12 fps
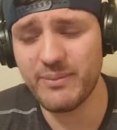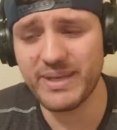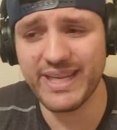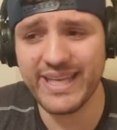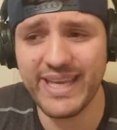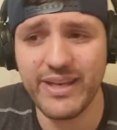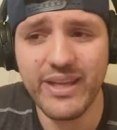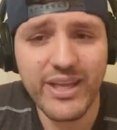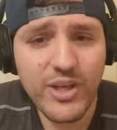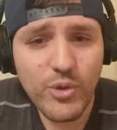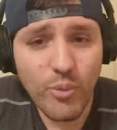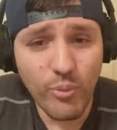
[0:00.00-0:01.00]
I mean, again,
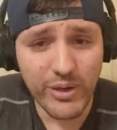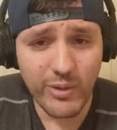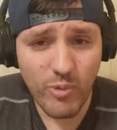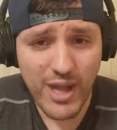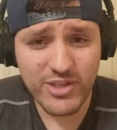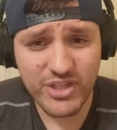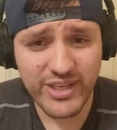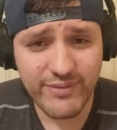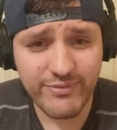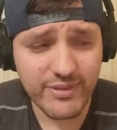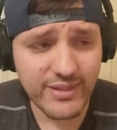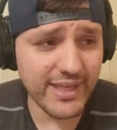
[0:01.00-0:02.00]
we're watching
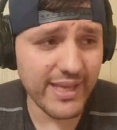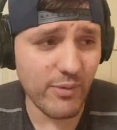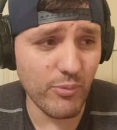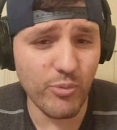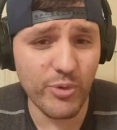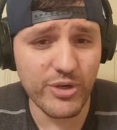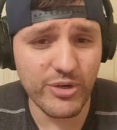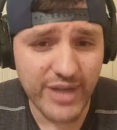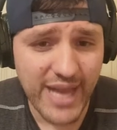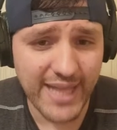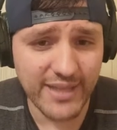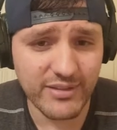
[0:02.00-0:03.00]
everything, and we're
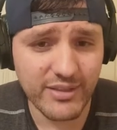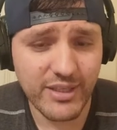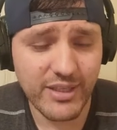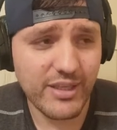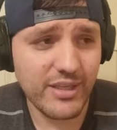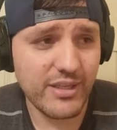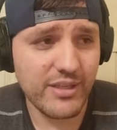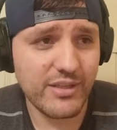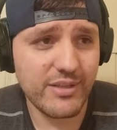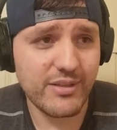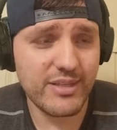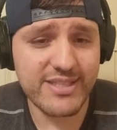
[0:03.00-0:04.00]
not,
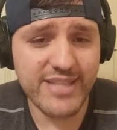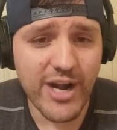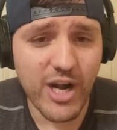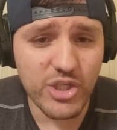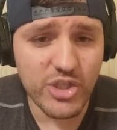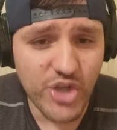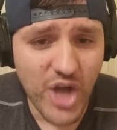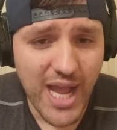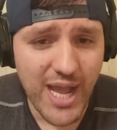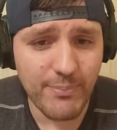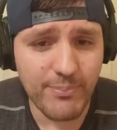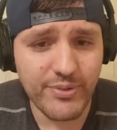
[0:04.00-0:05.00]
it's not our
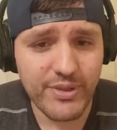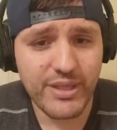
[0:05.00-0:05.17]
job.